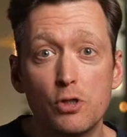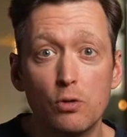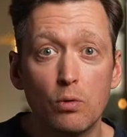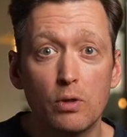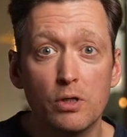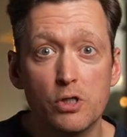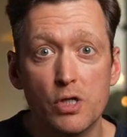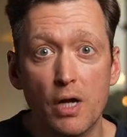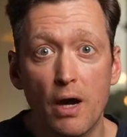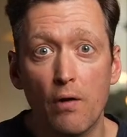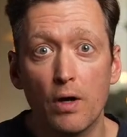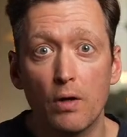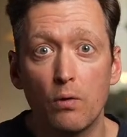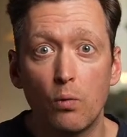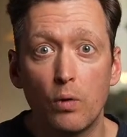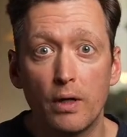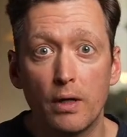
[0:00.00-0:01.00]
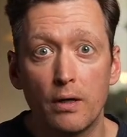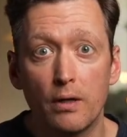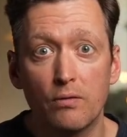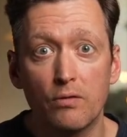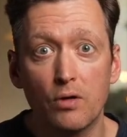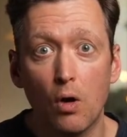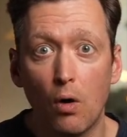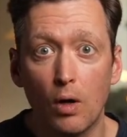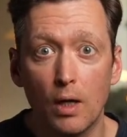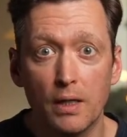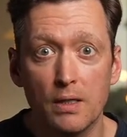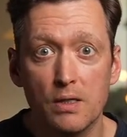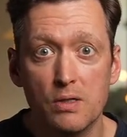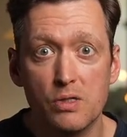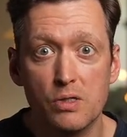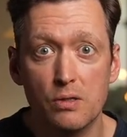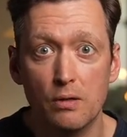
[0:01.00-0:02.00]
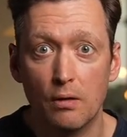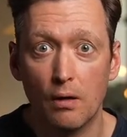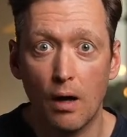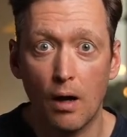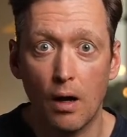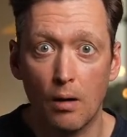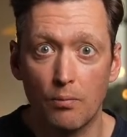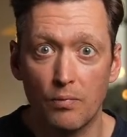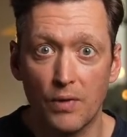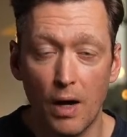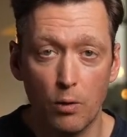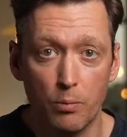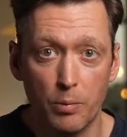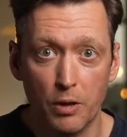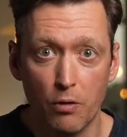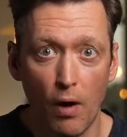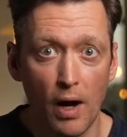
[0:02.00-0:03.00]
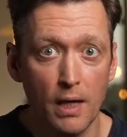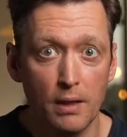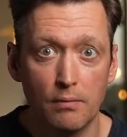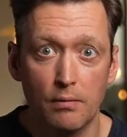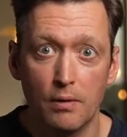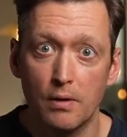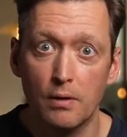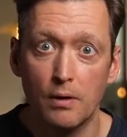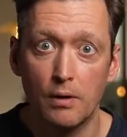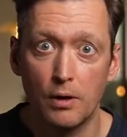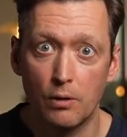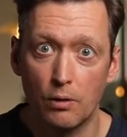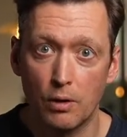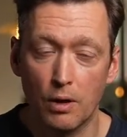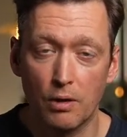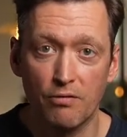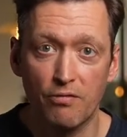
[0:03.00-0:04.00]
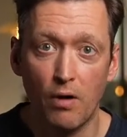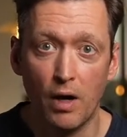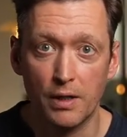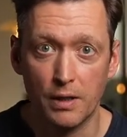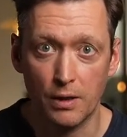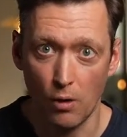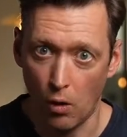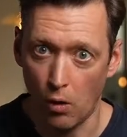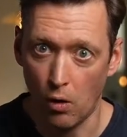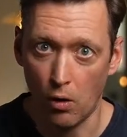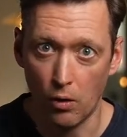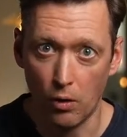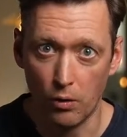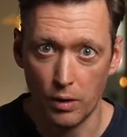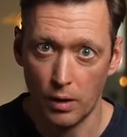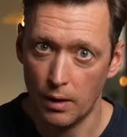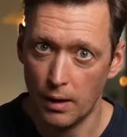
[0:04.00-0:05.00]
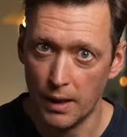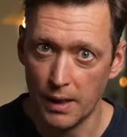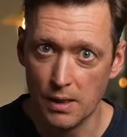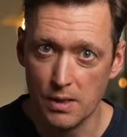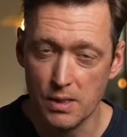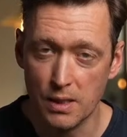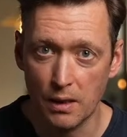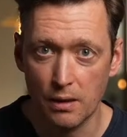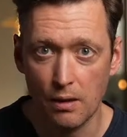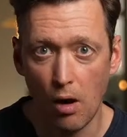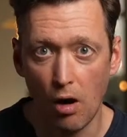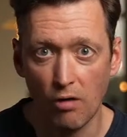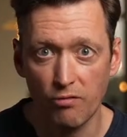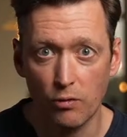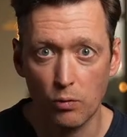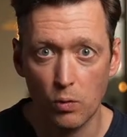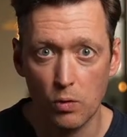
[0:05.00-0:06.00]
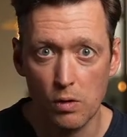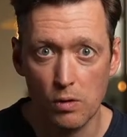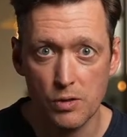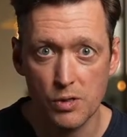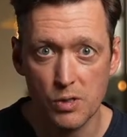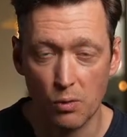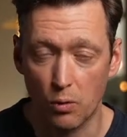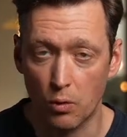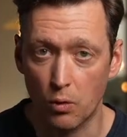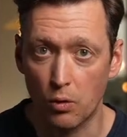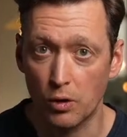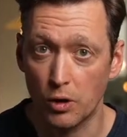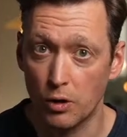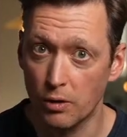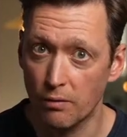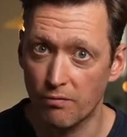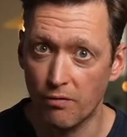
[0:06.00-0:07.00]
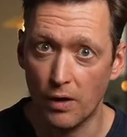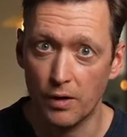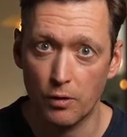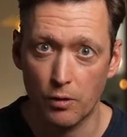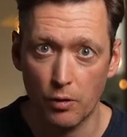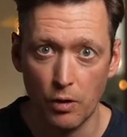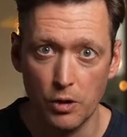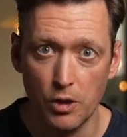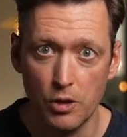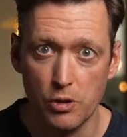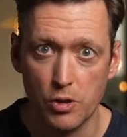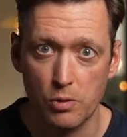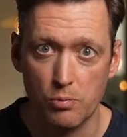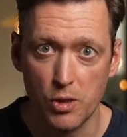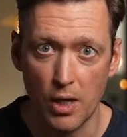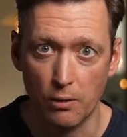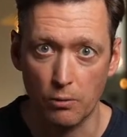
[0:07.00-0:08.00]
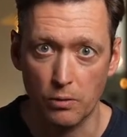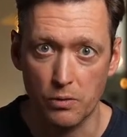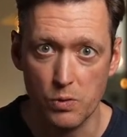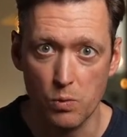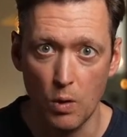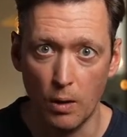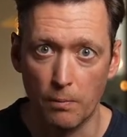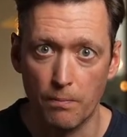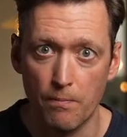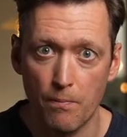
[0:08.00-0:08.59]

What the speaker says: want to share it with colleagues, that would be great. You're going to find it on LinkedIn afterwards, or you can find it on our YouTube channel as well.